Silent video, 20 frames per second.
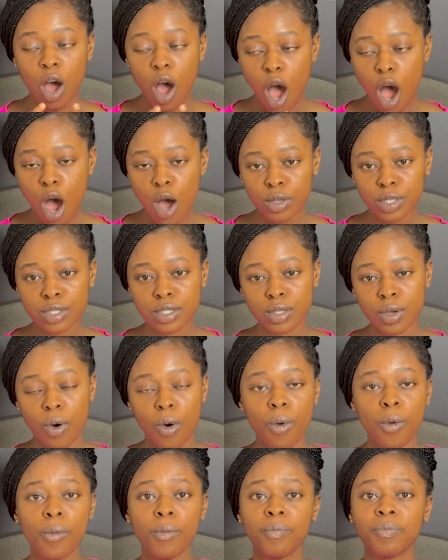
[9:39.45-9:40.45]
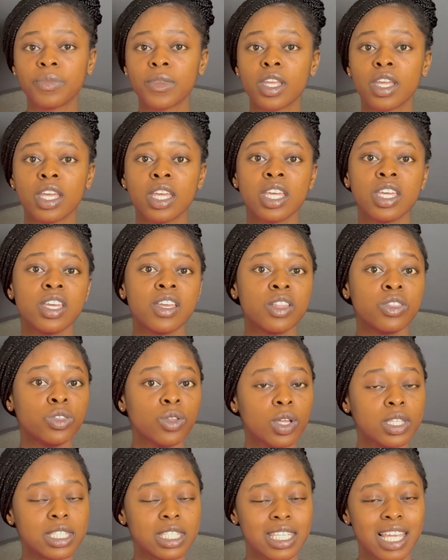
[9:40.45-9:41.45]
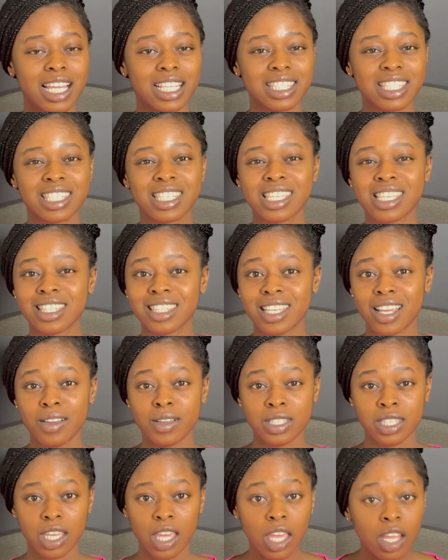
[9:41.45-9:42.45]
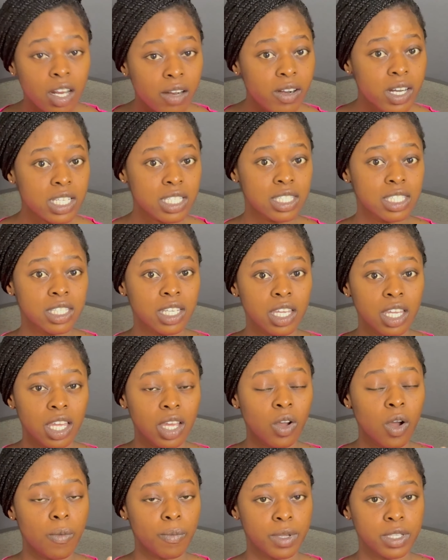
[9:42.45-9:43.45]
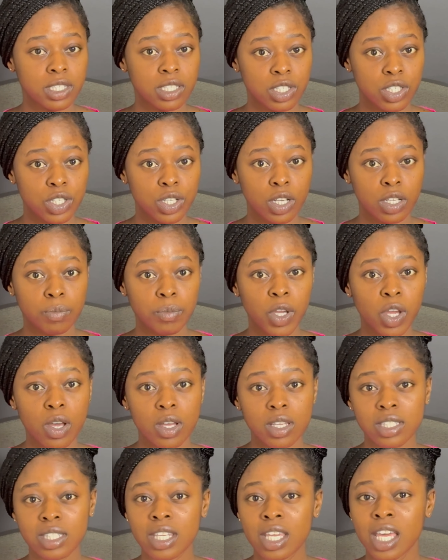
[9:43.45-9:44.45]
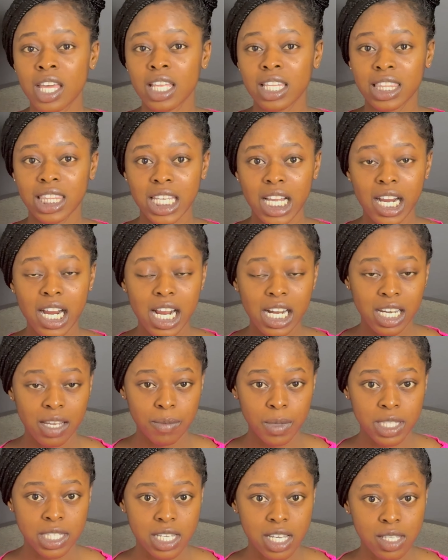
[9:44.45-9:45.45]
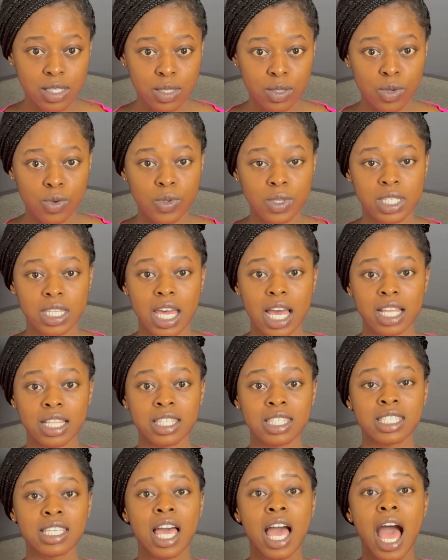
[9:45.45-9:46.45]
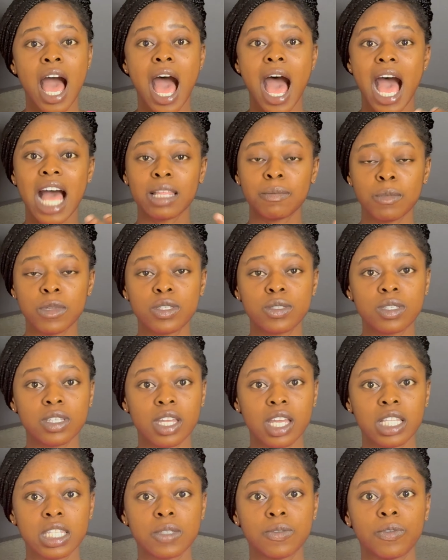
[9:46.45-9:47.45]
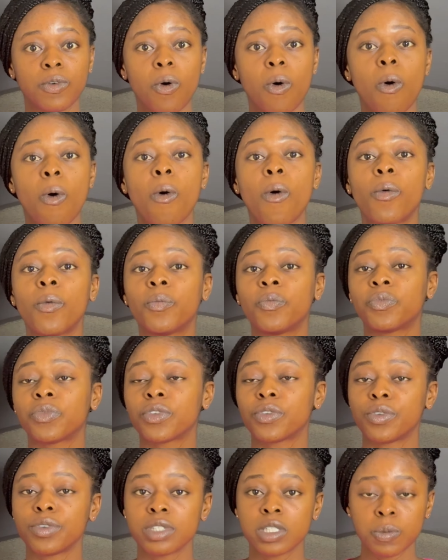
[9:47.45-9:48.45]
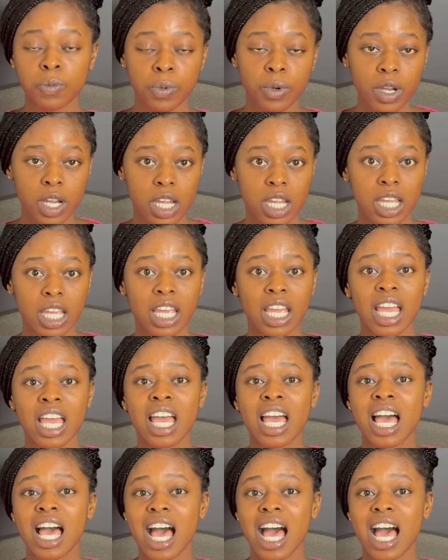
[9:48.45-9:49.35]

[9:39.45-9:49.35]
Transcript: Also, note that there is increased competition because there are limited schools that admit students for spring.